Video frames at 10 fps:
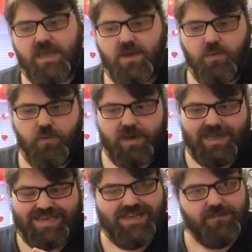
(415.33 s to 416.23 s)
We work
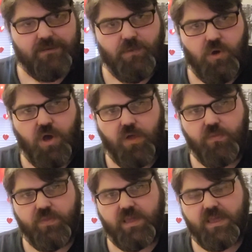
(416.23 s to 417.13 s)
a little bit more
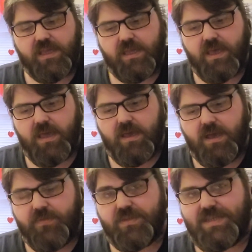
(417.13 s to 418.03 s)
on the
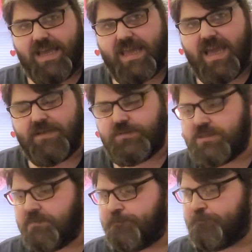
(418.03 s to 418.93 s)
deck
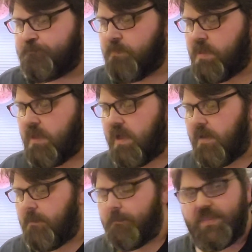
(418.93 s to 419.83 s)
house.
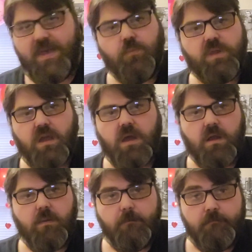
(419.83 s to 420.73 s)
But then we
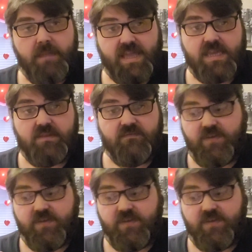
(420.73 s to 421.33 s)
are making